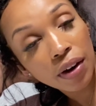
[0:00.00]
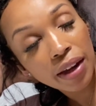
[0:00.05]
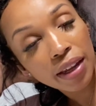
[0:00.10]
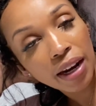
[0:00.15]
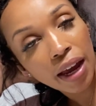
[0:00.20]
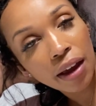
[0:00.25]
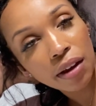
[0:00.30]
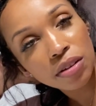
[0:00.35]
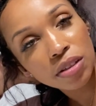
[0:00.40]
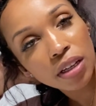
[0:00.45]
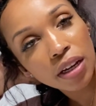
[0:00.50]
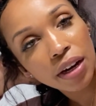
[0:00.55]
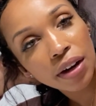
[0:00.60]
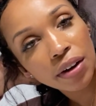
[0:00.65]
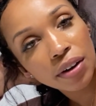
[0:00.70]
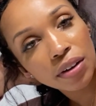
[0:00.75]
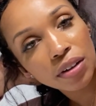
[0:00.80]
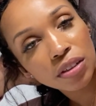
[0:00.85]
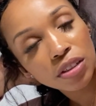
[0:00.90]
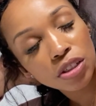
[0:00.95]
And I used to
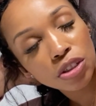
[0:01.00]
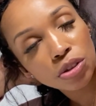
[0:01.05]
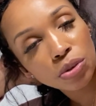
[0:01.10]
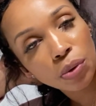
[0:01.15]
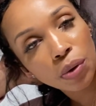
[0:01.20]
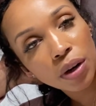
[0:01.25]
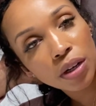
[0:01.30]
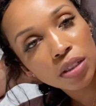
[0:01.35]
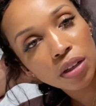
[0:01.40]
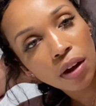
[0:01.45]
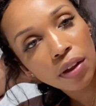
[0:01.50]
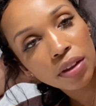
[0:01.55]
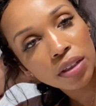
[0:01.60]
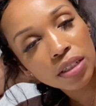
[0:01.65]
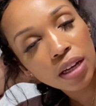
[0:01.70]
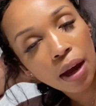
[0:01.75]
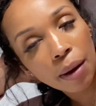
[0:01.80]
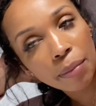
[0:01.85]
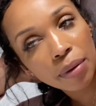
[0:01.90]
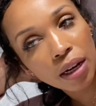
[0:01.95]
hear stories all the
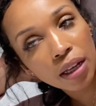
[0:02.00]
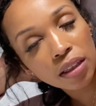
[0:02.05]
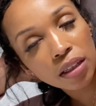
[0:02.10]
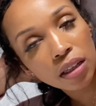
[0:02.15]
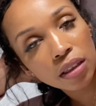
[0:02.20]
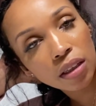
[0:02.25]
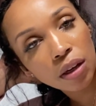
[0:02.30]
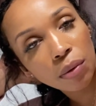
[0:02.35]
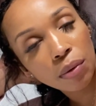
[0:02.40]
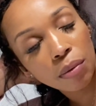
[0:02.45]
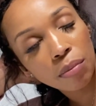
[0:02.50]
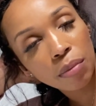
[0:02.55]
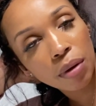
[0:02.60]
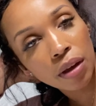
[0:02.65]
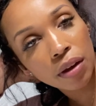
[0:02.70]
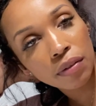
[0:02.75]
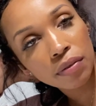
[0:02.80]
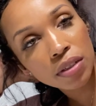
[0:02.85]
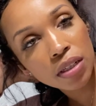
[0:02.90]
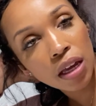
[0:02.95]
time, and I thought they were
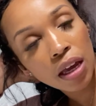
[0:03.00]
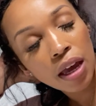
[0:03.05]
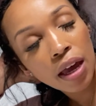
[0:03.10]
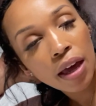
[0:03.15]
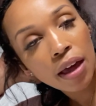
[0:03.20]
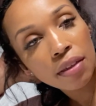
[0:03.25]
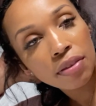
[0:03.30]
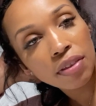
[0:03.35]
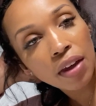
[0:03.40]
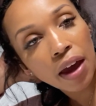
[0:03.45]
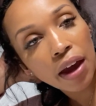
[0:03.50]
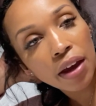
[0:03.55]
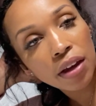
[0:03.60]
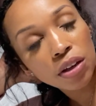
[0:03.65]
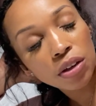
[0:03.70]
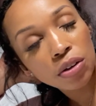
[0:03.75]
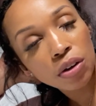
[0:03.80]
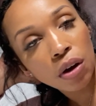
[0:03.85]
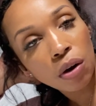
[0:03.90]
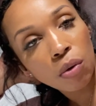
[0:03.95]
myths, that,
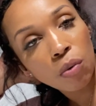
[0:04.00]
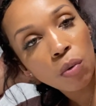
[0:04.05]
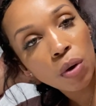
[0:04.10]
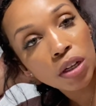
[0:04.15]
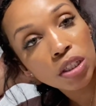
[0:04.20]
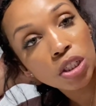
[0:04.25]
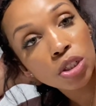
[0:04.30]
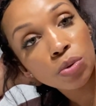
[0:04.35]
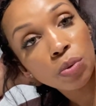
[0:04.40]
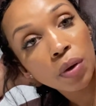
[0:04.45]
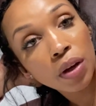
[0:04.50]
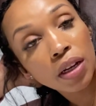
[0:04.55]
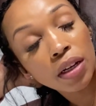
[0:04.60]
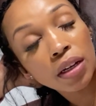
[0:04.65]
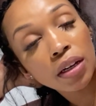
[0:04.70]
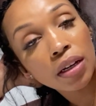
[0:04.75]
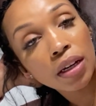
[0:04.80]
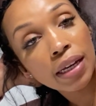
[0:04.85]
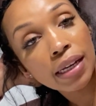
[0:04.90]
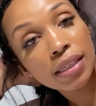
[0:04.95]
you know, one
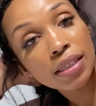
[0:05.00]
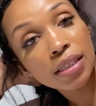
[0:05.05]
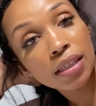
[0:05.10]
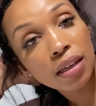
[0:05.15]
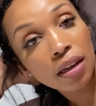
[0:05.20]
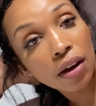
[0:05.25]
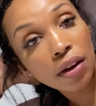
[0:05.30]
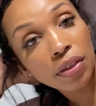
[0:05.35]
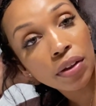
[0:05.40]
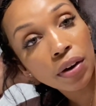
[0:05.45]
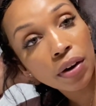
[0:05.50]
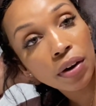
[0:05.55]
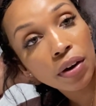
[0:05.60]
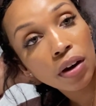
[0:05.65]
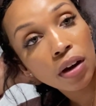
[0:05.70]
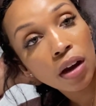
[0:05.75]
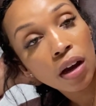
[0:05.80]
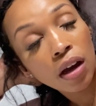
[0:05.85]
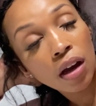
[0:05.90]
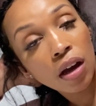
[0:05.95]
twin needs the other.
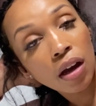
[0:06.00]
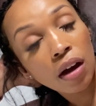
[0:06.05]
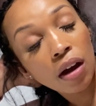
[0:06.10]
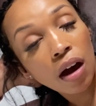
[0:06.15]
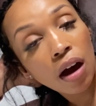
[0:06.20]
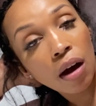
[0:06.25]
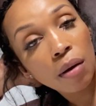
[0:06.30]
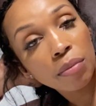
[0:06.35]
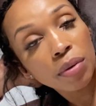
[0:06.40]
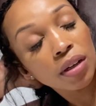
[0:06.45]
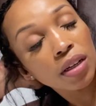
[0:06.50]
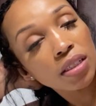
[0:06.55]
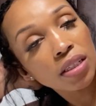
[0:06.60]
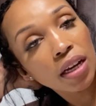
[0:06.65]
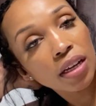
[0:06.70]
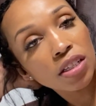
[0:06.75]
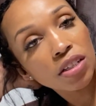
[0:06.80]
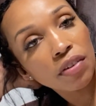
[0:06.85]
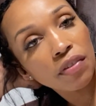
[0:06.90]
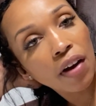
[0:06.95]
Because they
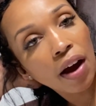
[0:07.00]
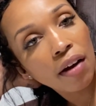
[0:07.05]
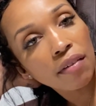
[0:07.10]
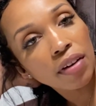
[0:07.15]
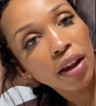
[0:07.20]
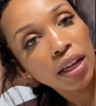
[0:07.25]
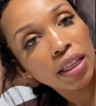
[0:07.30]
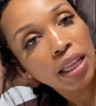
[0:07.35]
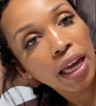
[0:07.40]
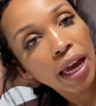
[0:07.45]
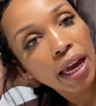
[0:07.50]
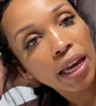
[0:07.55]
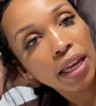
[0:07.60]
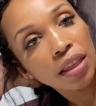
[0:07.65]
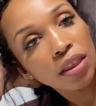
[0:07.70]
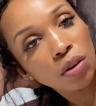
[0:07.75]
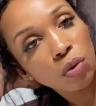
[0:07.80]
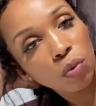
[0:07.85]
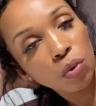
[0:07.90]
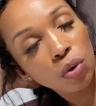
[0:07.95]
survive like that
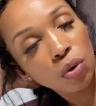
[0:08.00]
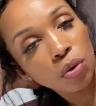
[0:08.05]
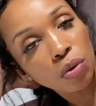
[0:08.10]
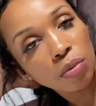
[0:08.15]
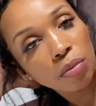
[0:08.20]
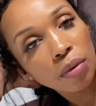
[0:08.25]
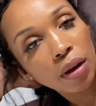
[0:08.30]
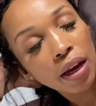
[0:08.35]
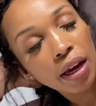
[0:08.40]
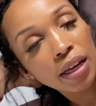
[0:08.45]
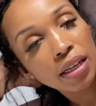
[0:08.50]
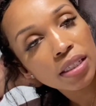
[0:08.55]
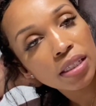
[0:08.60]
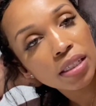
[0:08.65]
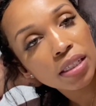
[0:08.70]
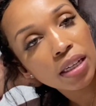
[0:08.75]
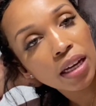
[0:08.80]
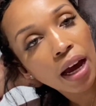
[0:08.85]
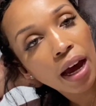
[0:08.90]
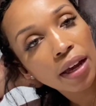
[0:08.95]
in the womb. It's
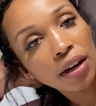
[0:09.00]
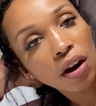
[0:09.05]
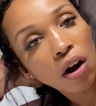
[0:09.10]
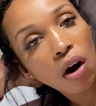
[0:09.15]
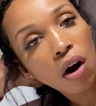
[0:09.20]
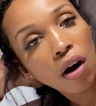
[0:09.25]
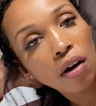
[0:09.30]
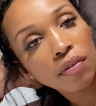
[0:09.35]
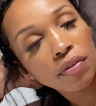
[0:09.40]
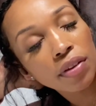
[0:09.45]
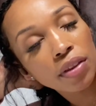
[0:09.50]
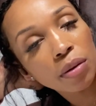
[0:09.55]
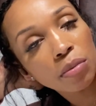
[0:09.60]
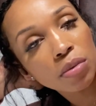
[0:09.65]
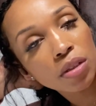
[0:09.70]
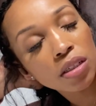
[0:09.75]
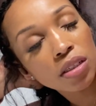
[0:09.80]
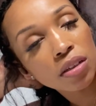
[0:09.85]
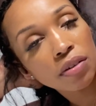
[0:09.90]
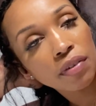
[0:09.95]
kind of hard for them
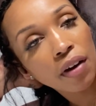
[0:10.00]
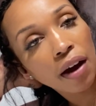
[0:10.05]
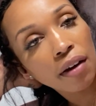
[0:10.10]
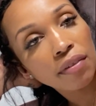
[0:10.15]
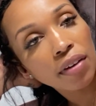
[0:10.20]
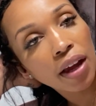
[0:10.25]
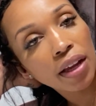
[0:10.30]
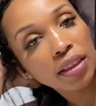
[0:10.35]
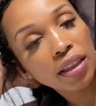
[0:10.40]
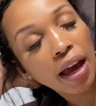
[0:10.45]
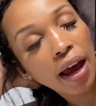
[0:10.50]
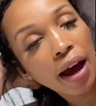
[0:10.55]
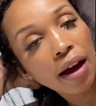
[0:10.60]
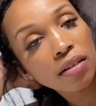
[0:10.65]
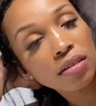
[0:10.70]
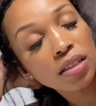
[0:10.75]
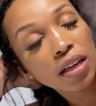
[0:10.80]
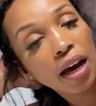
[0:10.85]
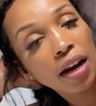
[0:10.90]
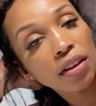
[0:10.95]
to survive like that
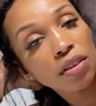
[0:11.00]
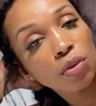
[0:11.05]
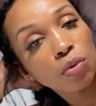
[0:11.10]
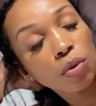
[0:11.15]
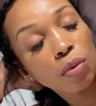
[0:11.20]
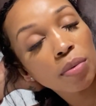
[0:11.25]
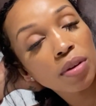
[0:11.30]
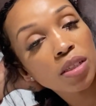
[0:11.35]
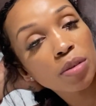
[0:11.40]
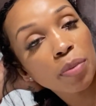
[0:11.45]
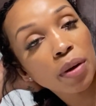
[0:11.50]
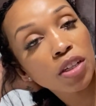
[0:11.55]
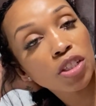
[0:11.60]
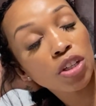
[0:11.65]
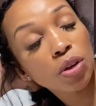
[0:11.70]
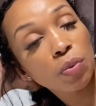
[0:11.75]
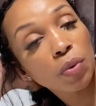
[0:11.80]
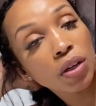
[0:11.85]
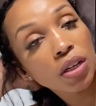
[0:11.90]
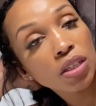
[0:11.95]
outside of the womb,
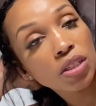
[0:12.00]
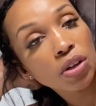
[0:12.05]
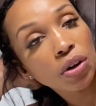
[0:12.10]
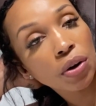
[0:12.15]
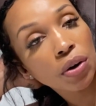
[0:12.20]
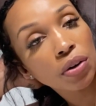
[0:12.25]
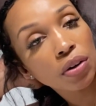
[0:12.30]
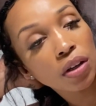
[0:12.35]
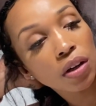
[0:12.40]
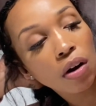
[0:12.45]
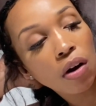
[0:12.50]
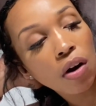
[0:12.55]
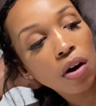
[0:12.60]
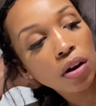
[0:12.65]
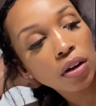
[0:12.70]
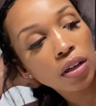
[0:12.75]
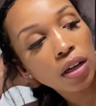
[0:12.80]
especially when it's early on.